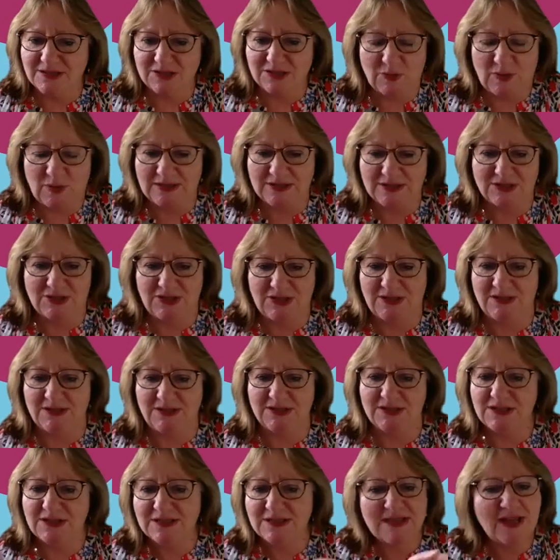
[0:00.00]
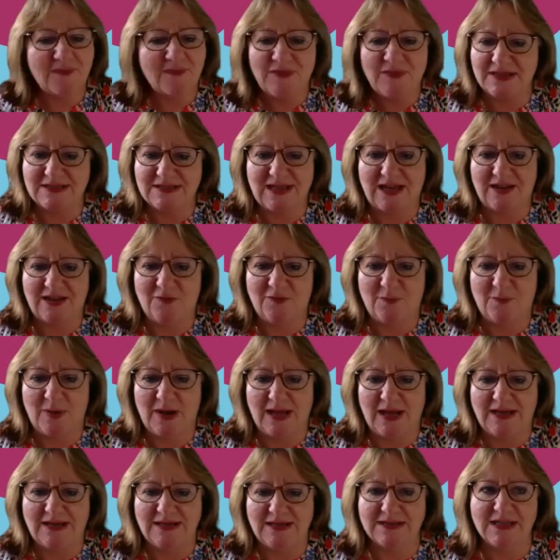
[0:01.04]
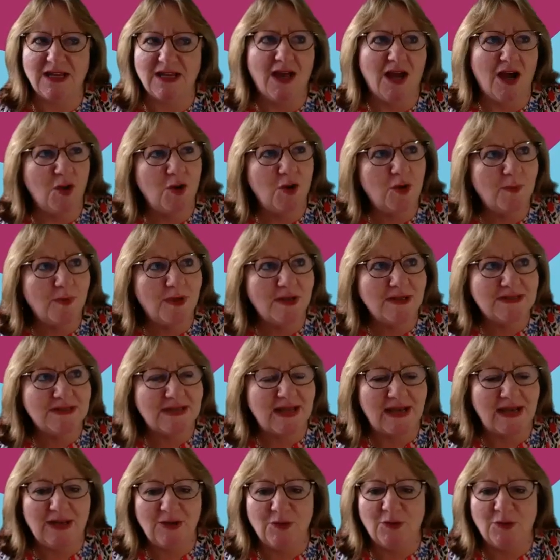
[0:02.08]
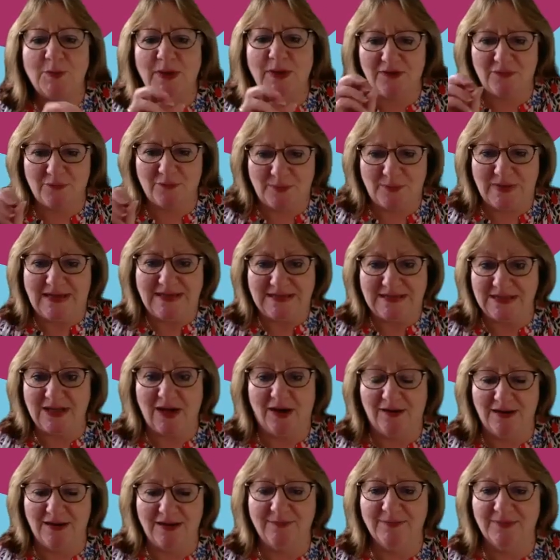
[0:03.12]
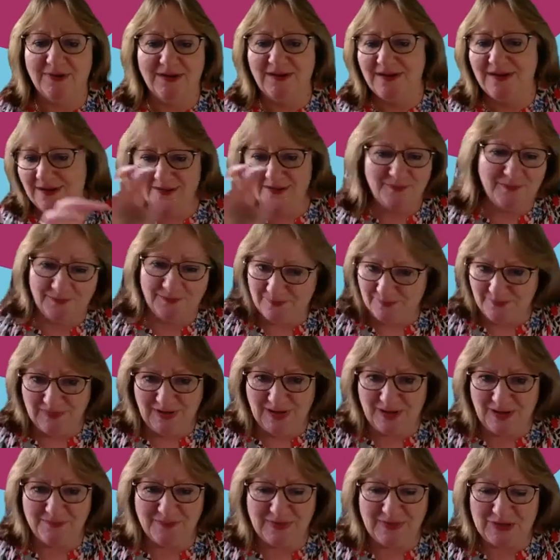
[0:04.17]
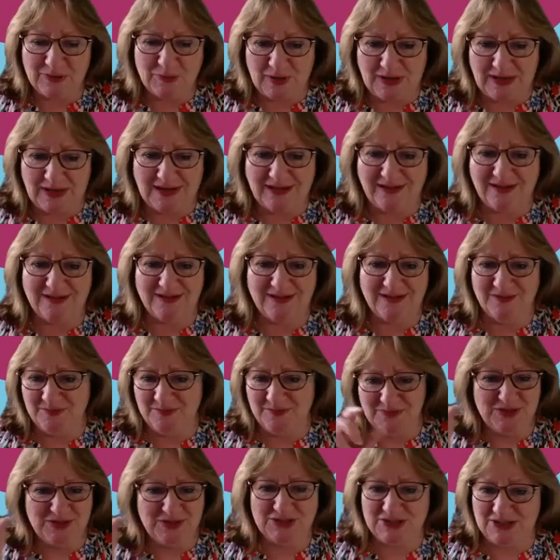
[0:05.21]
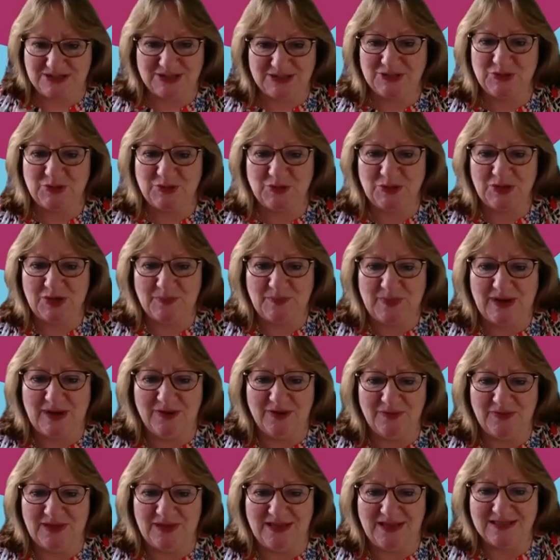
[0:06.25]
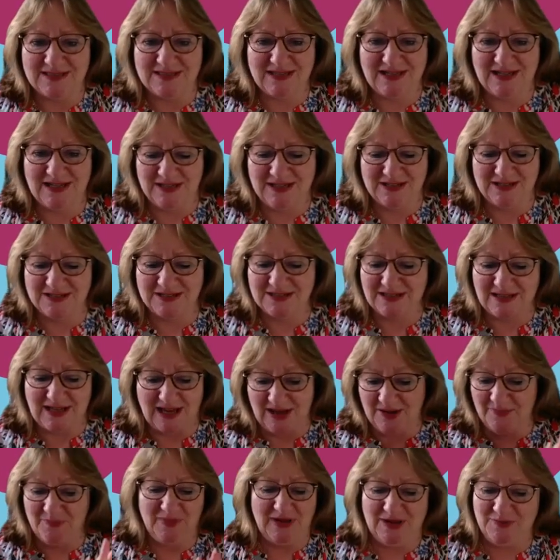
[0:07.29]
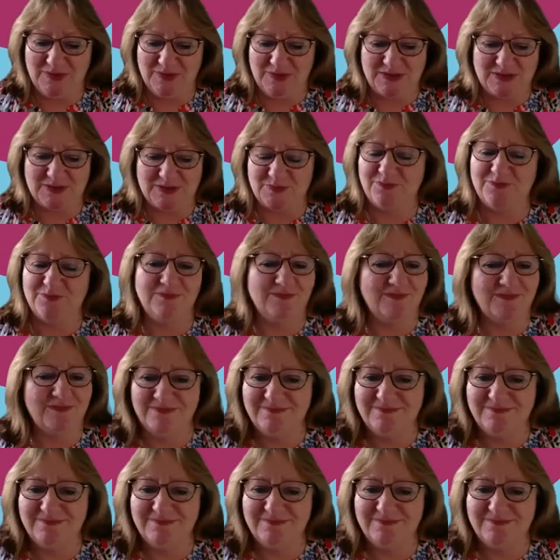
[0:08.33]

ask questions, just have that safe place and almost that little bit of me time, like midweek, just to talk about this. And yeah, it was